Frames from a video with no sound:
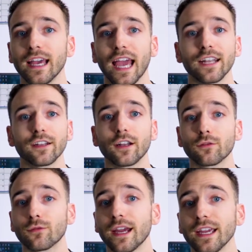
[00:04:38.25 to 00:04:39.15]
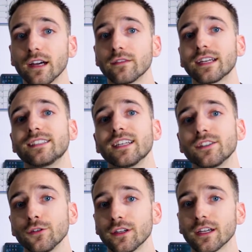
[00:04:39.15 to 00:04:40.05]
and an array of
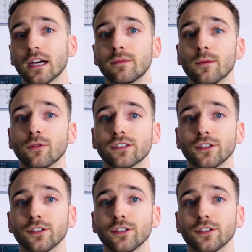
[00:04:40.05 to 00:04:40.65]
ideas you can come up with,